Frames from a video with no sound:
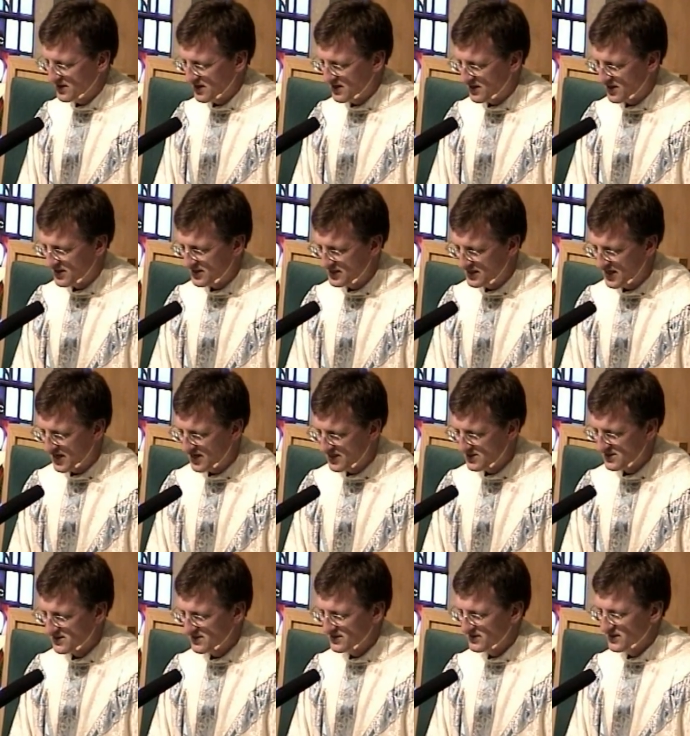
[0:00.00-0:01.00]
uh,
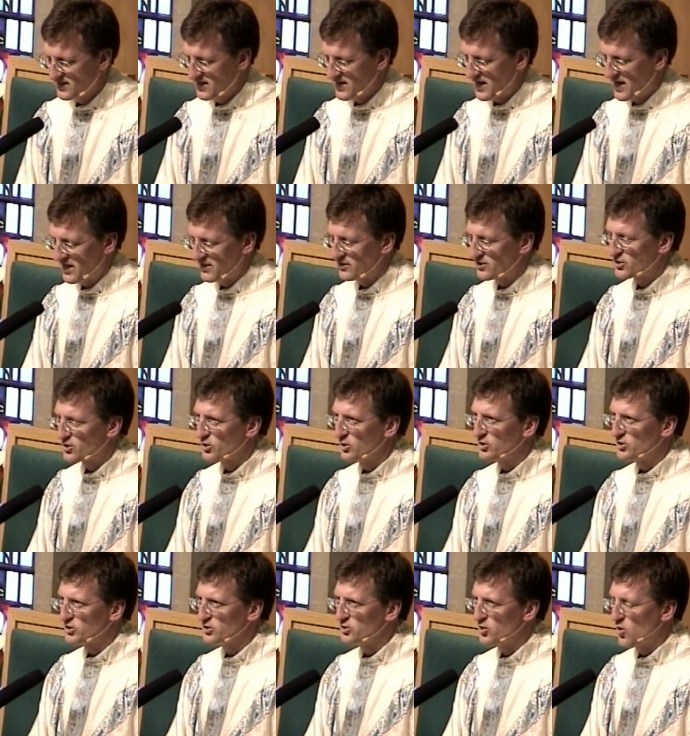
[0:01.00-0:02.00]
yes, and the
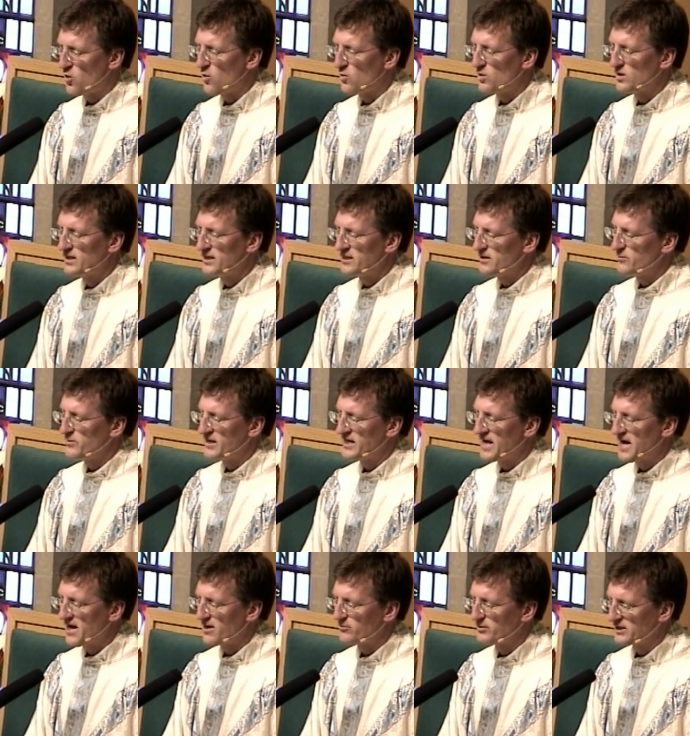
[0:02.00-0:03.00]
church, no, we
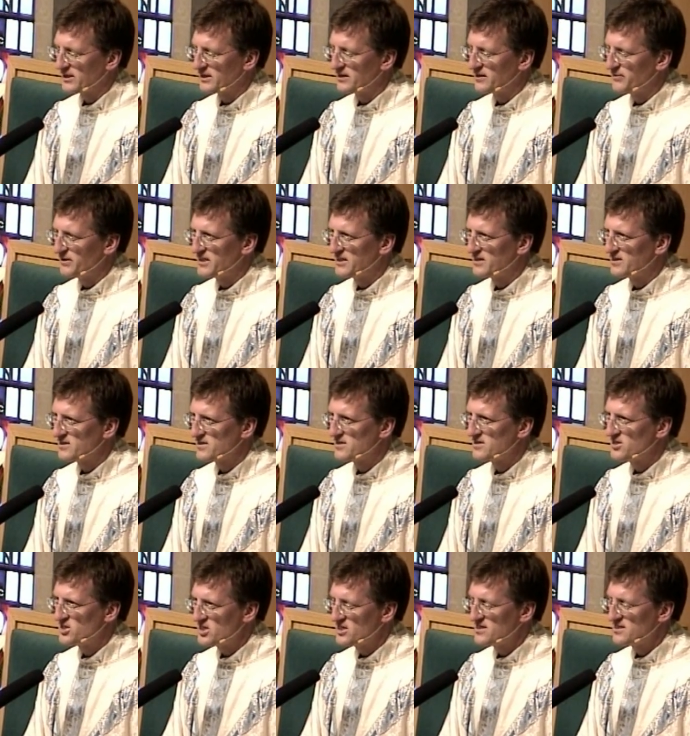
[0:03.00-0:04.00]
can't really
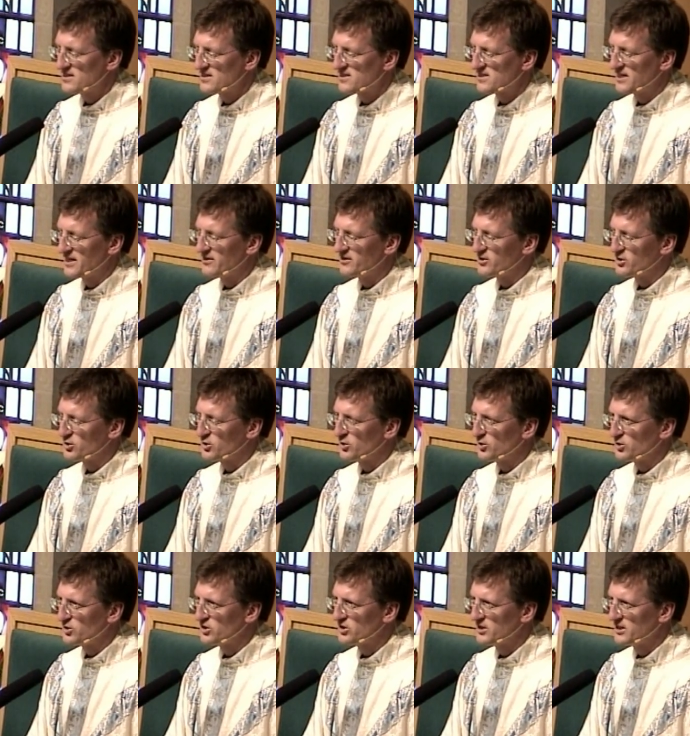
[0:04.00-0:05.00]
because Jesus and the
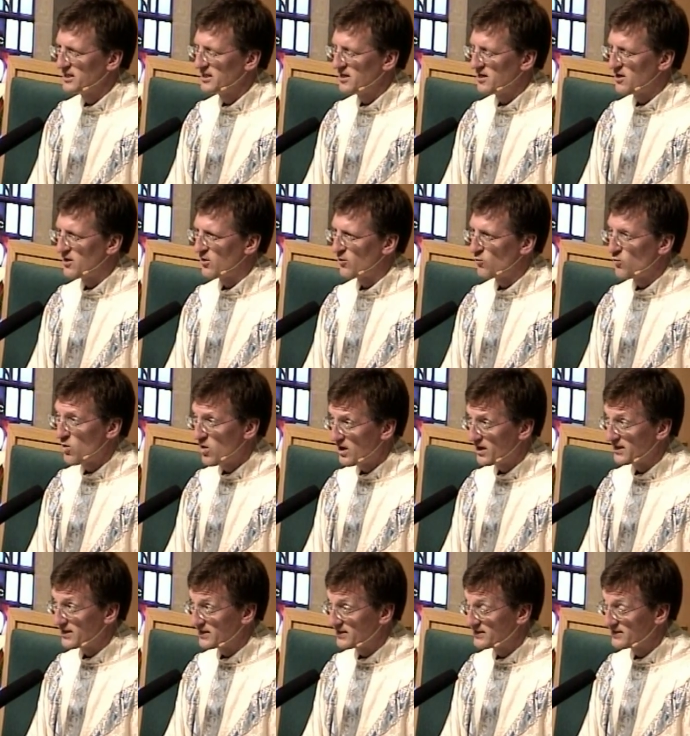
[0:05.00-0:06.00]
church are
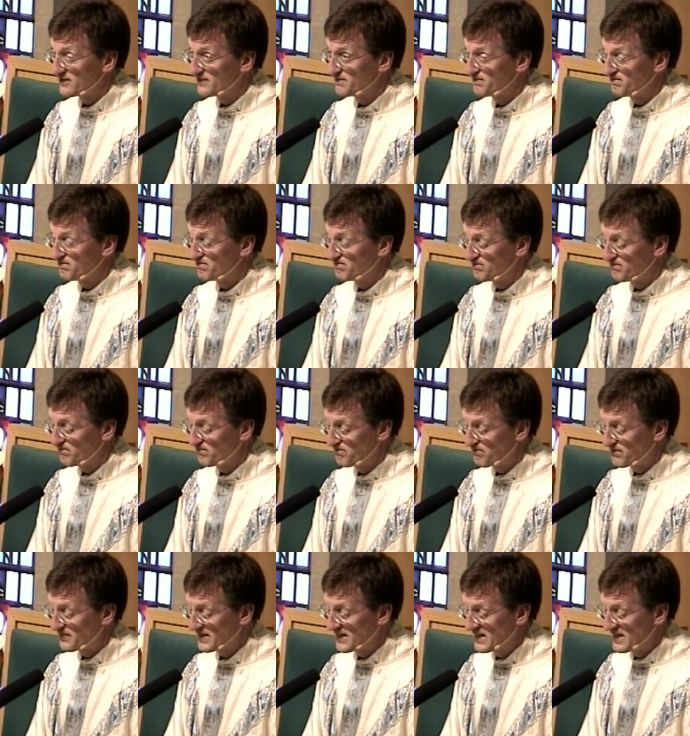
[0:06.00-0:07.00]
one.
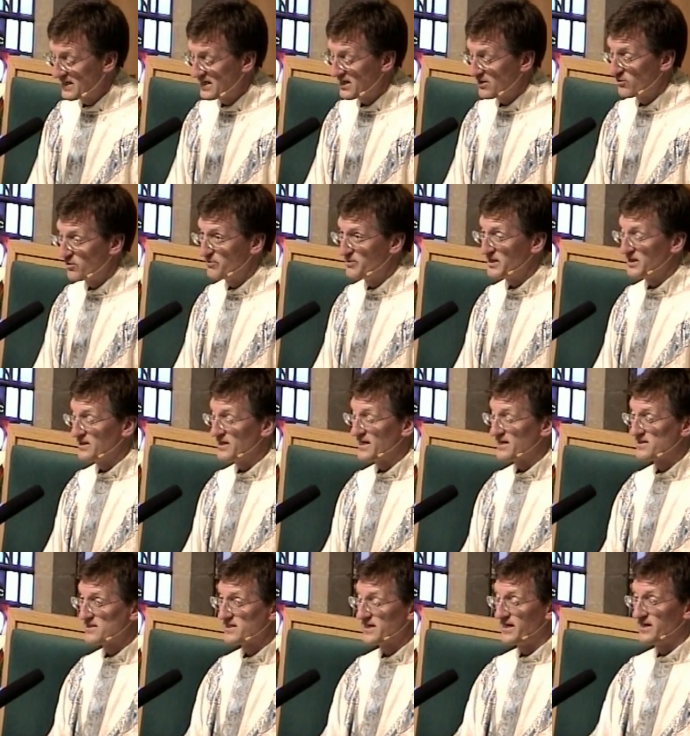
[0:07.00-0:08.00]
It would be
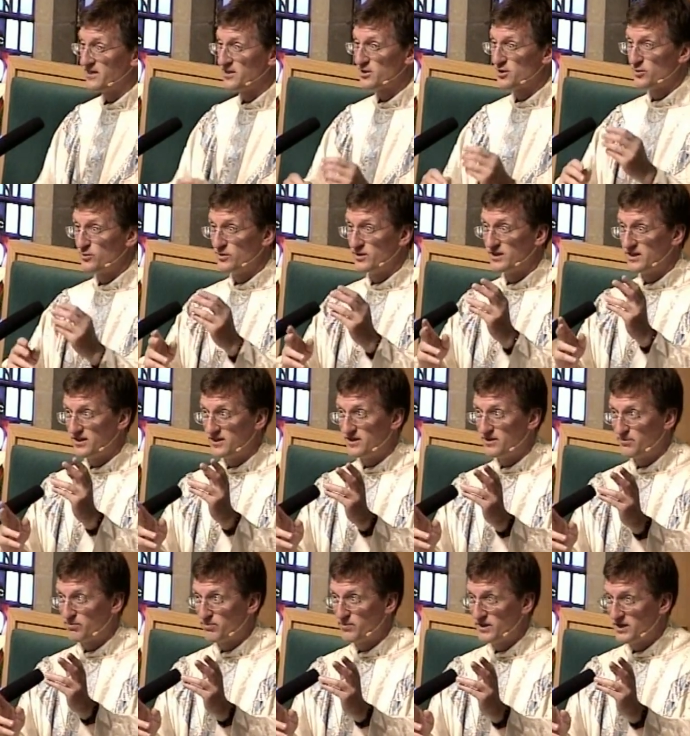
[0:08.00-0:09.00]
like saying to
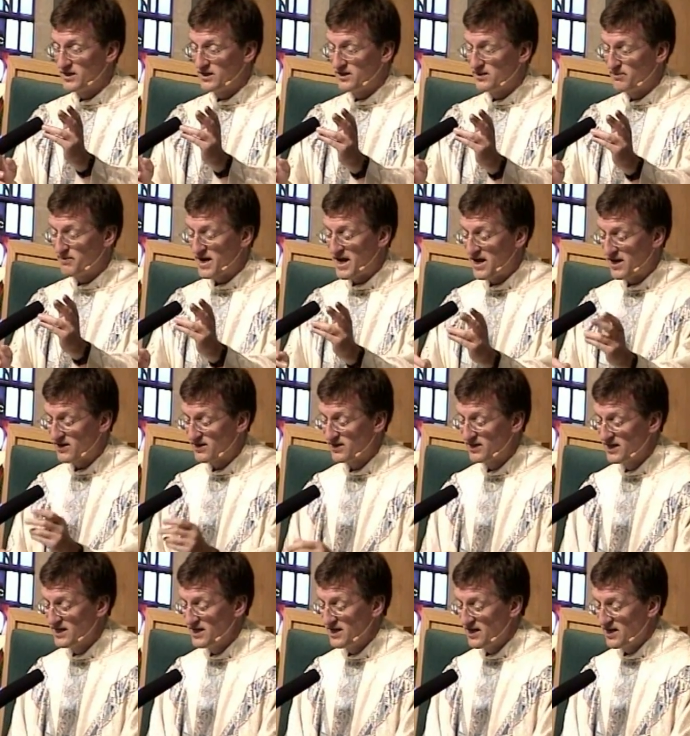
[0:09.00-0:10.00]
a, a, man,
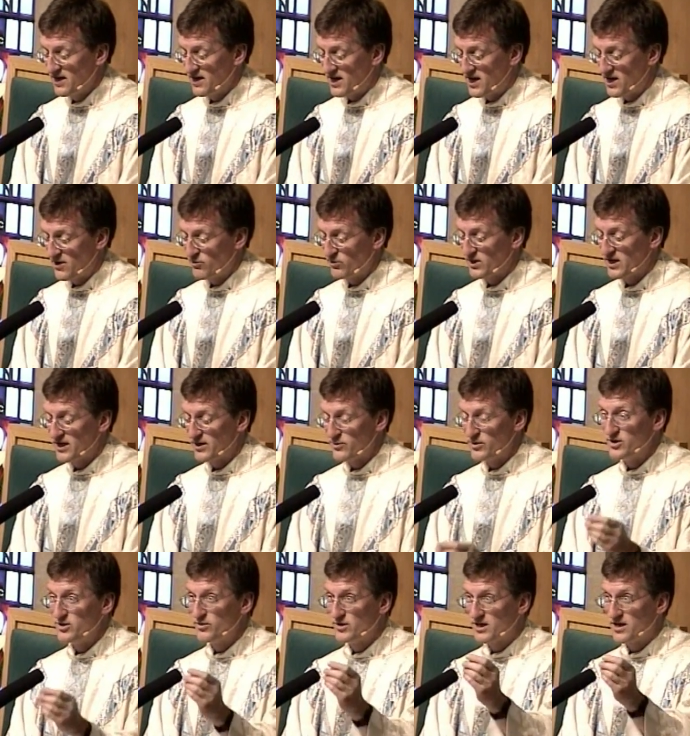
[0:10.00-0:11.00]
I like
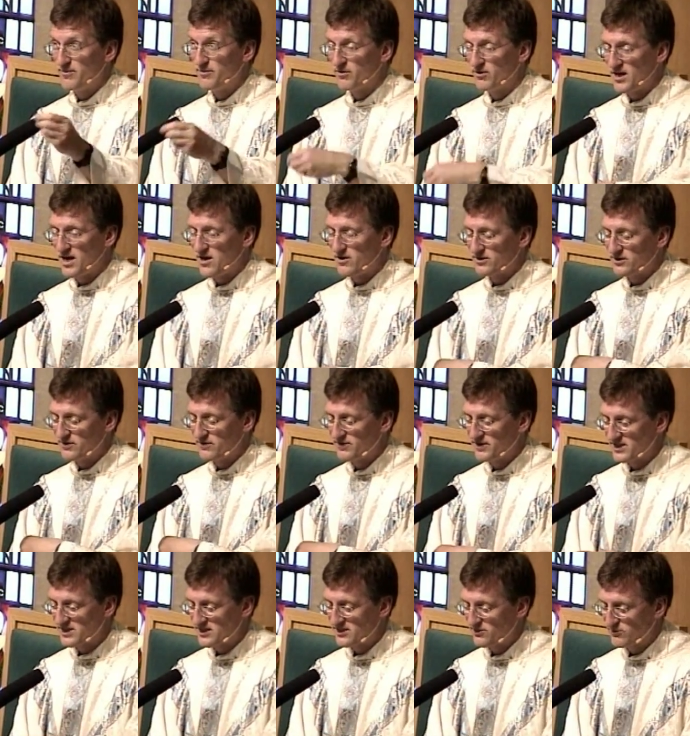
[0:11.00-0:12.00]
when you come around and
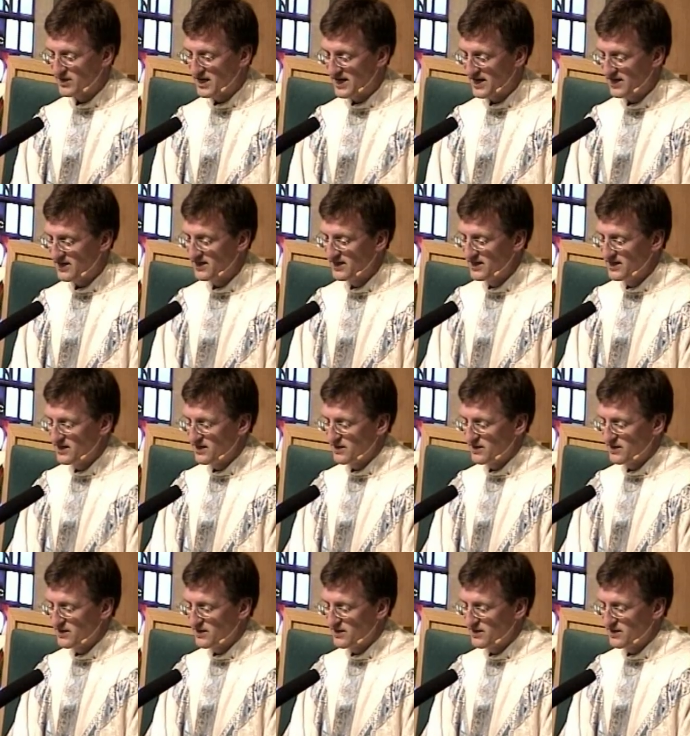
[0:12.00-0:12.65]
visit Ray